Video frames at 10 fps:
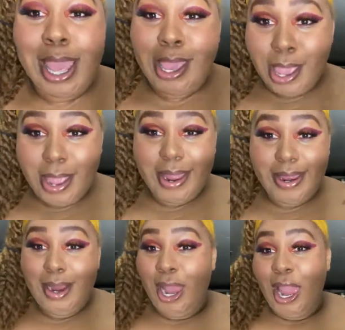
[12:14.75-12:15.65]
it.
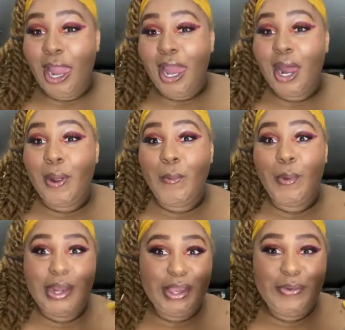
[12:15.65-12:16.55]

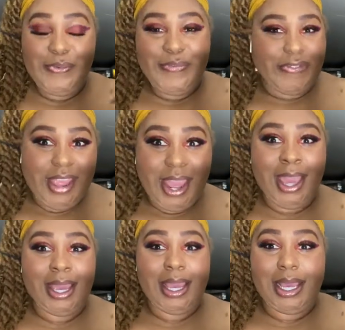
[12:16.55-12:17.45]
What do you
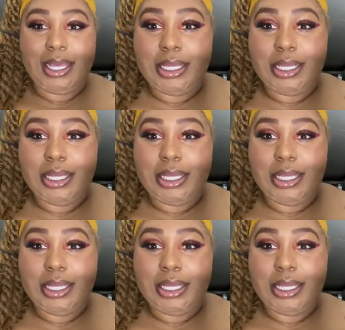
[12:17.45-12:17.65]
think?